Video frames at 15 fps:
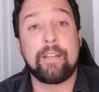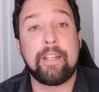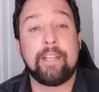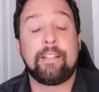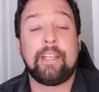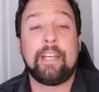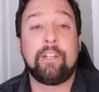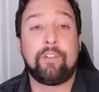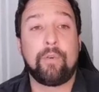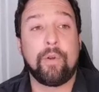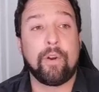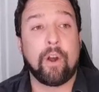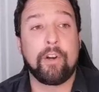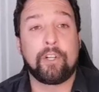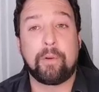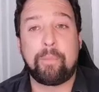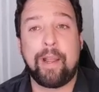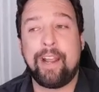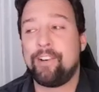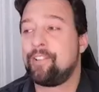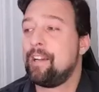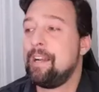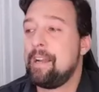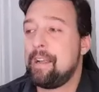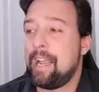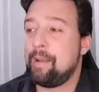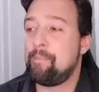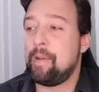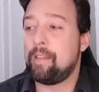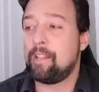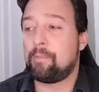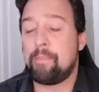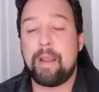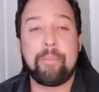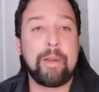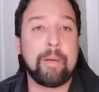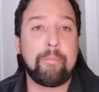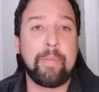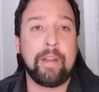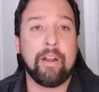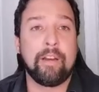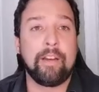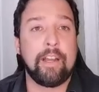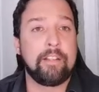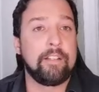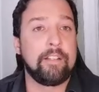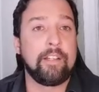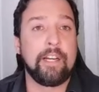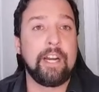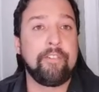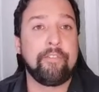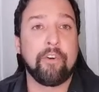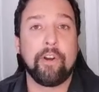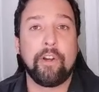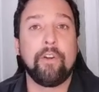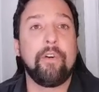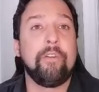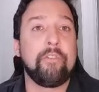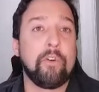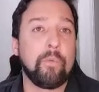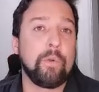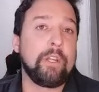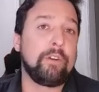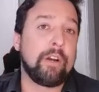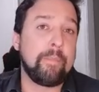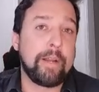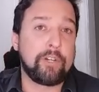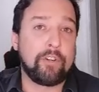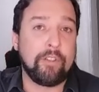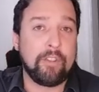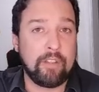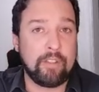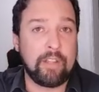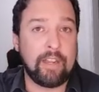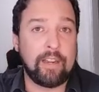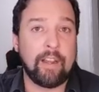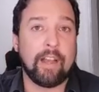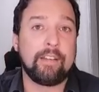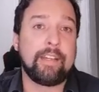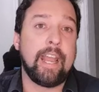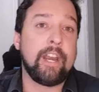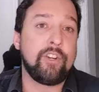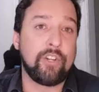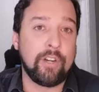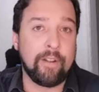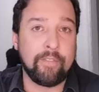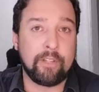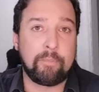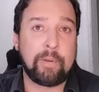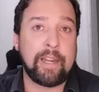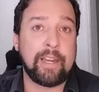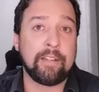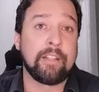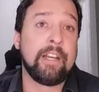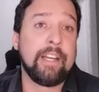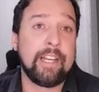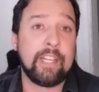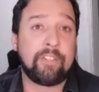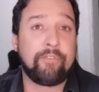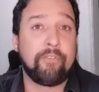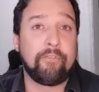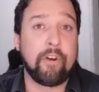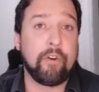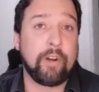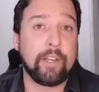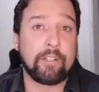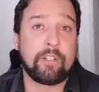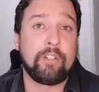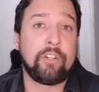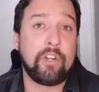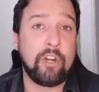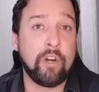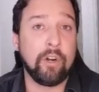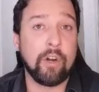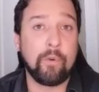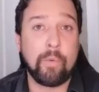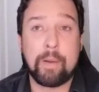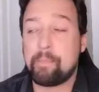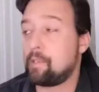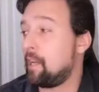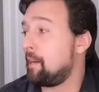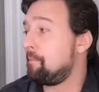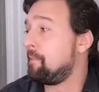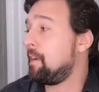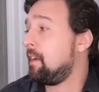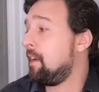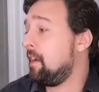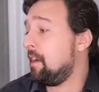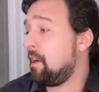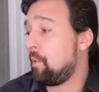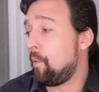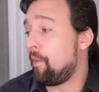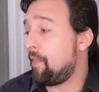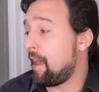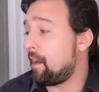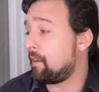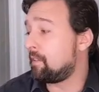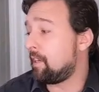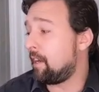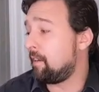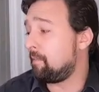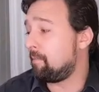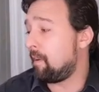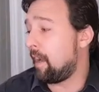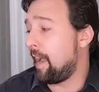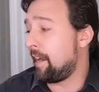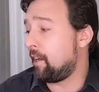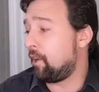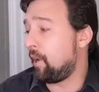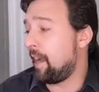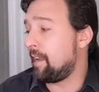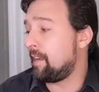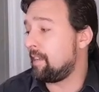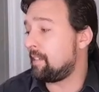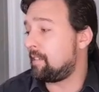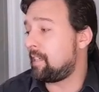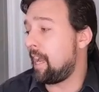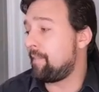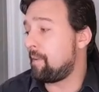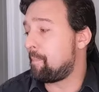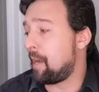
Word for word: this into an article page, it may, this may be a bit unnecessary for you if you're really trying to make sure that the attention of this piece is focused to your own website. With that all done, I can go ahead and hit save and